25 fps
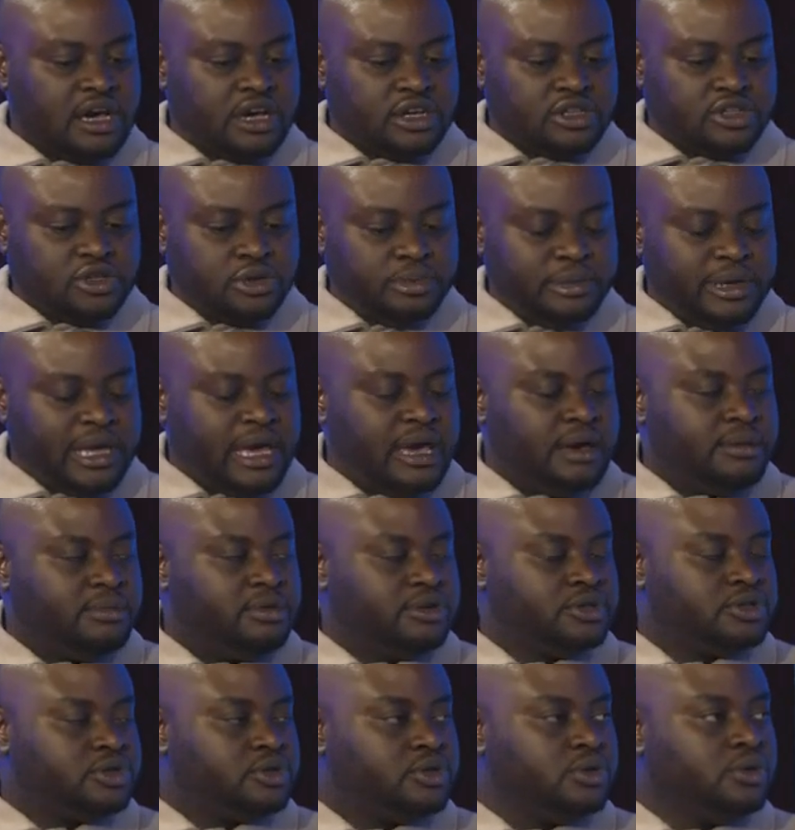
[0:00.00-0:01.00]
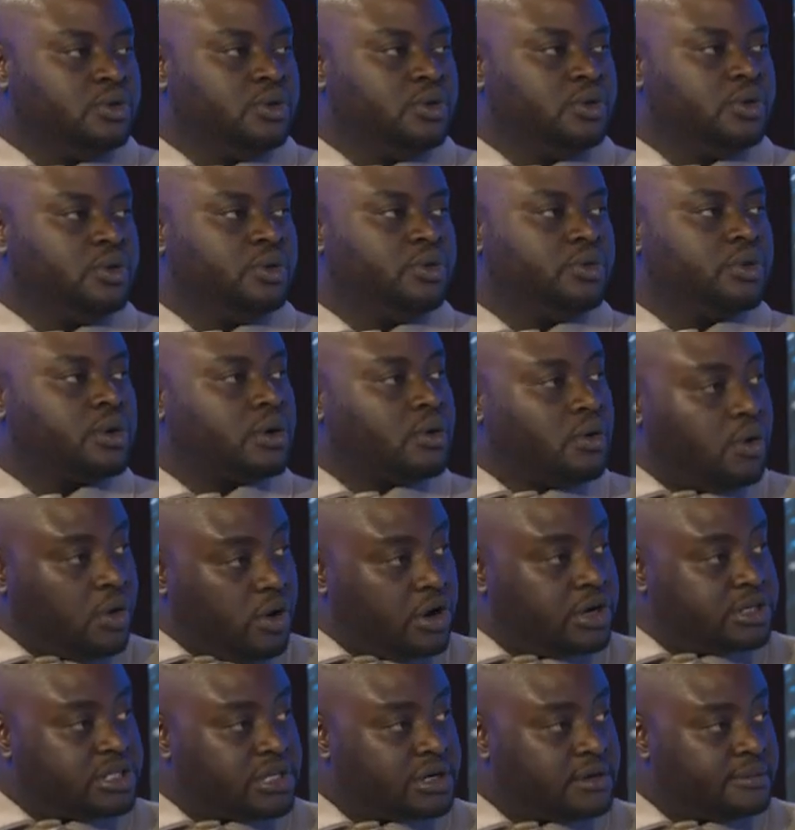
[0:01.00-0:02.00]
to be able to
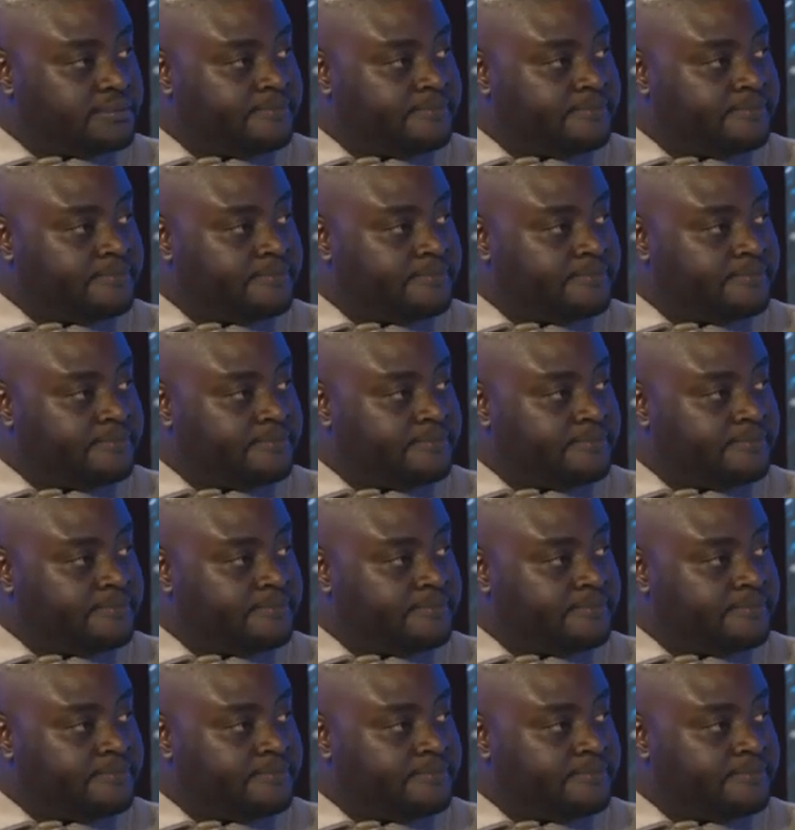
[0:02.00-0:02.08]
record,